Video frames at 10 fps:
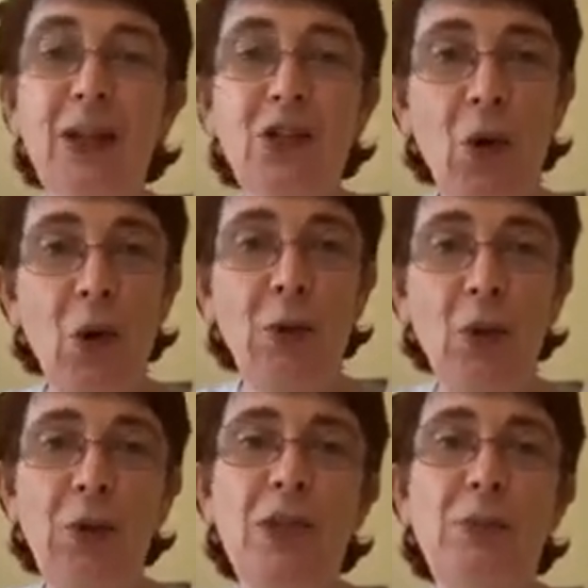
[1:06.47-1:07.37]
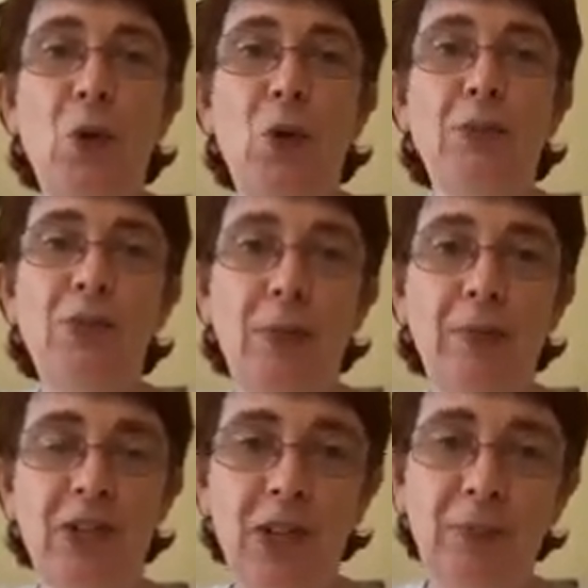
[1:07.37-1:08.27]
So I'm going to read some poems from
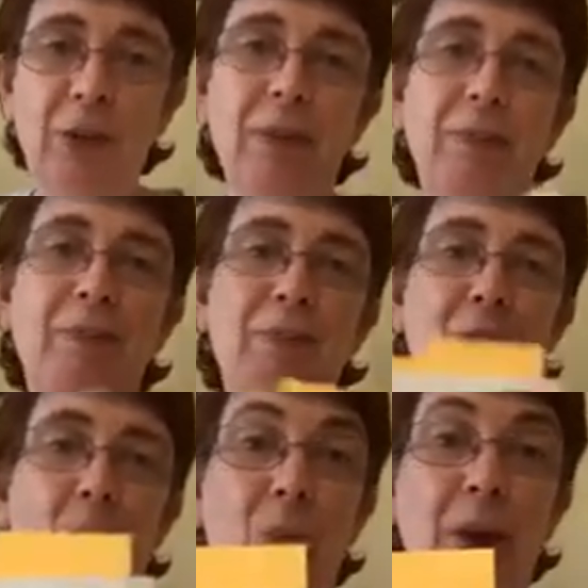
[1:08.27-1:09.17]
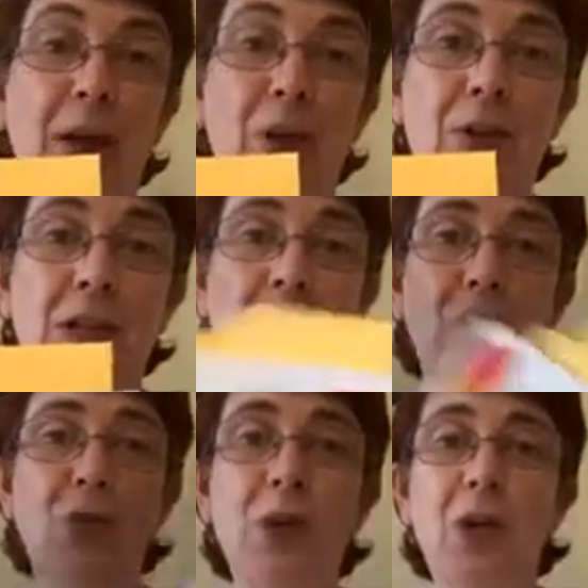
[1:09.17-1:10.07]
my chapbook, The Woman with an Owl
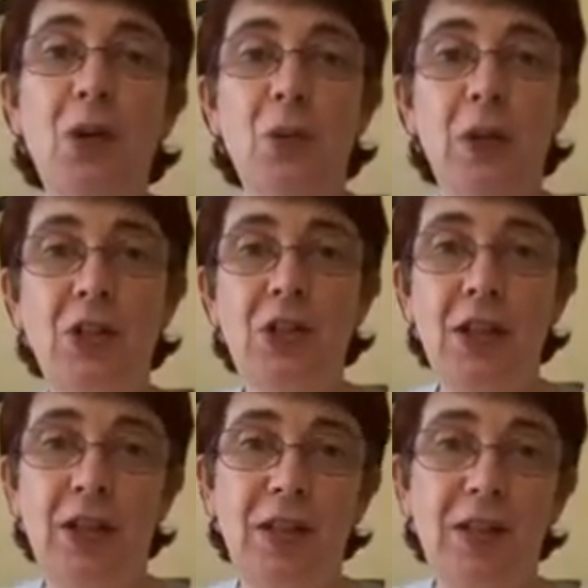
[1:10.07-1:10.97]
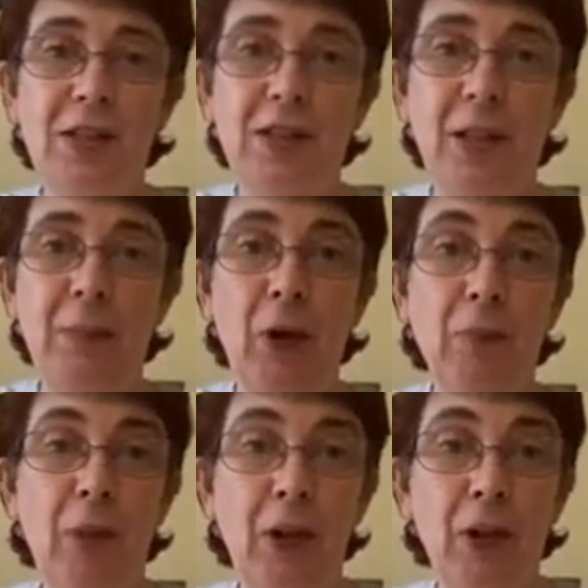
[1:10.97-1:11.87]
Tattoo, which is
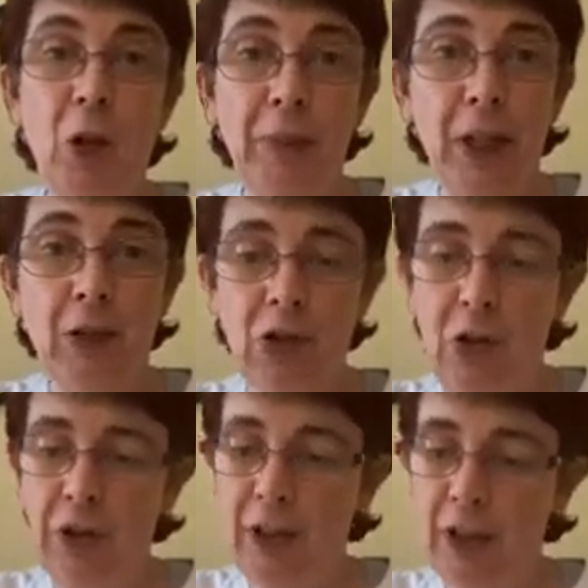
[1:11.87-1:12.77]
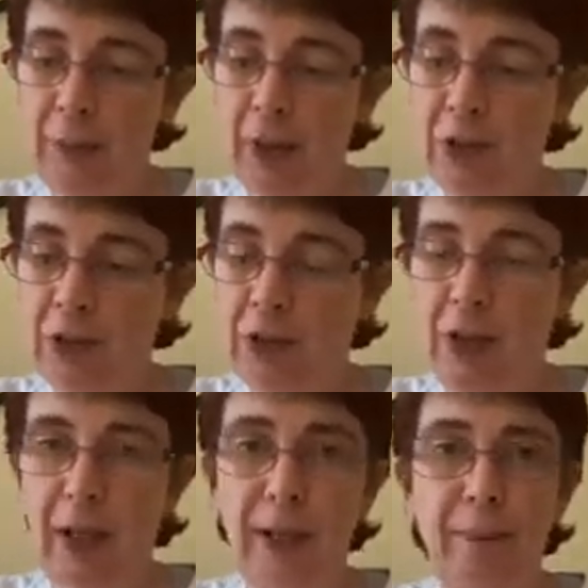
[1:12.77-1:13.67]
about my coming out journey, about
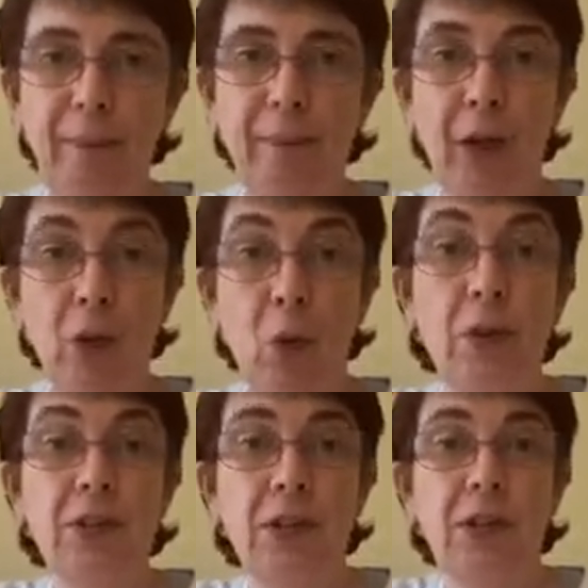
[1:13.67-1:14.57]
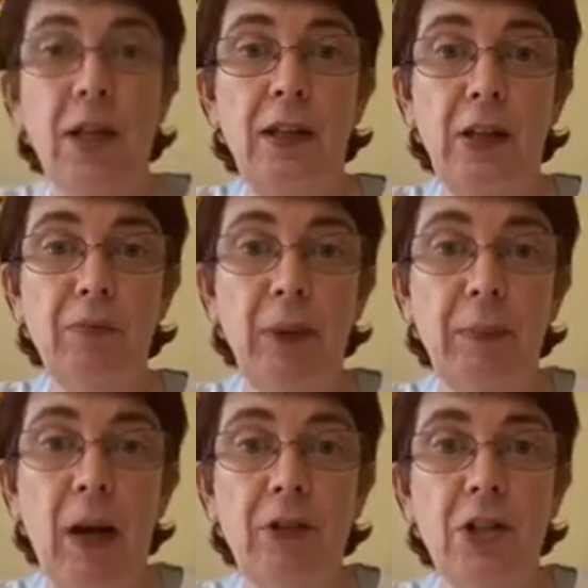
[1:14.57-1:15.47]
my growth since the ending of my
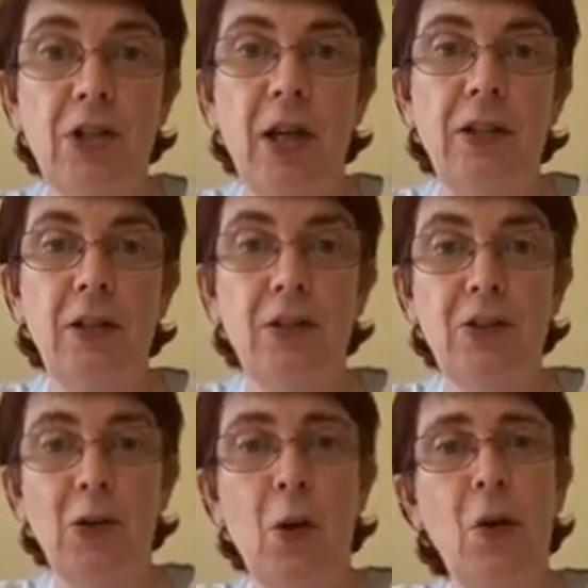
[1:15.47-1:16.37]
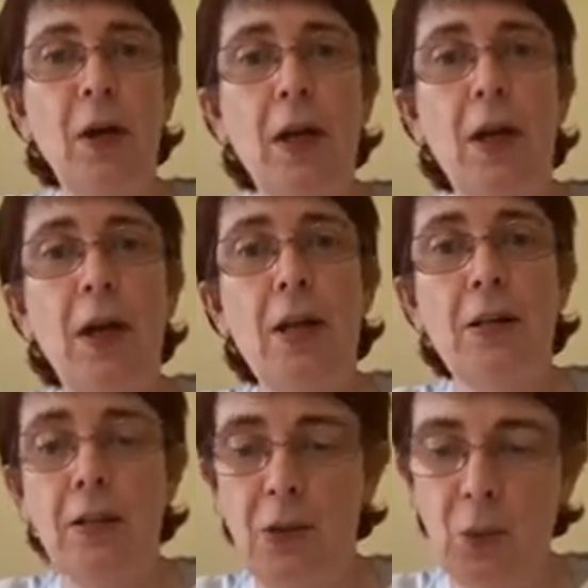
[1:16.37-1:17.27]
marriage 10 years ago
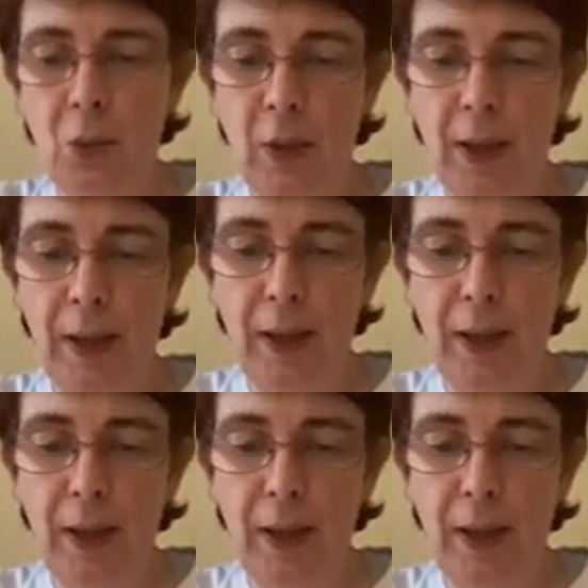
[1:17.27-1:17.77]
to